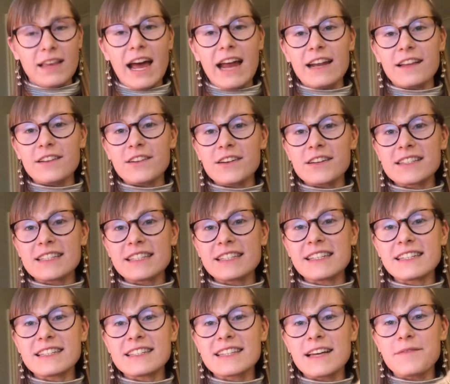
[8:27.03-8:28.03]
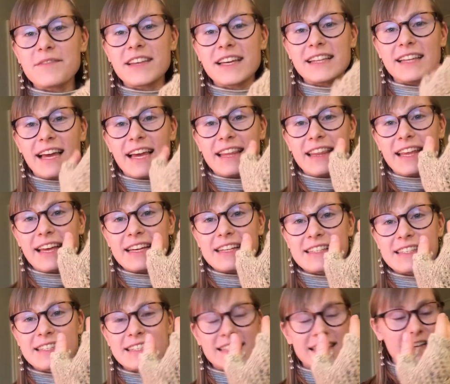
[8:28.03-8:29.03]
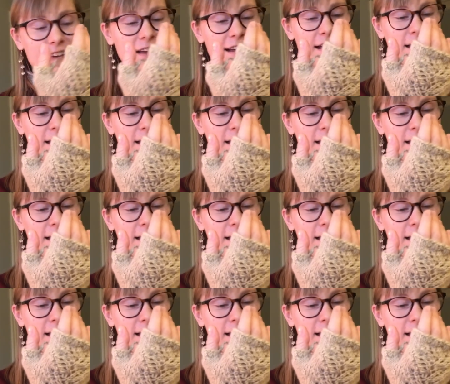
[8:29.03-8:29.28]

and it looks a little something like this.